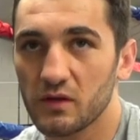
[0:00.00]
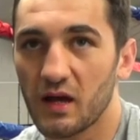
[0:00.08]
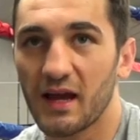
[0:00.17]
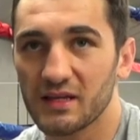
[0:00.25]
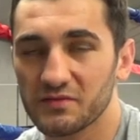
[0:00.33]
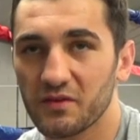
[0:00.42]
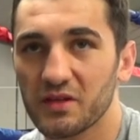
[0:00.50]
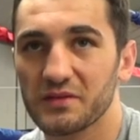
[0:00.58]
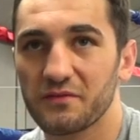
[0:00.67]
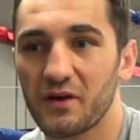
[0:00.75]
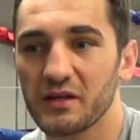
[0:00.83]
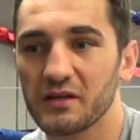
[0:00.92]
I asked for
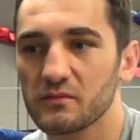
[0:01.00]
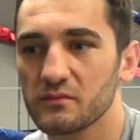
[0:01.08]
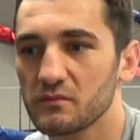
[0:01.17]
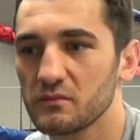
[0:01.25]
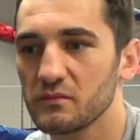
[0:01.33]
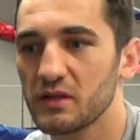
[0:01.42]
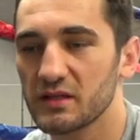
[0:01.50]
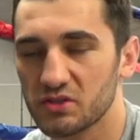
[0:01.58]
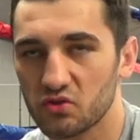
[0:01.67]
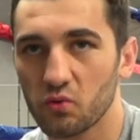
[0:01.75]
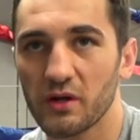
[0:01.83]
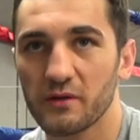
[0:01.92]
this fight.
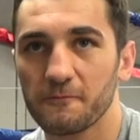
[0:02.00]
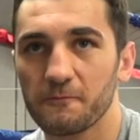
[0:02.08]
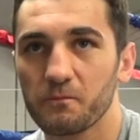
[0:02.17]
Let's do it.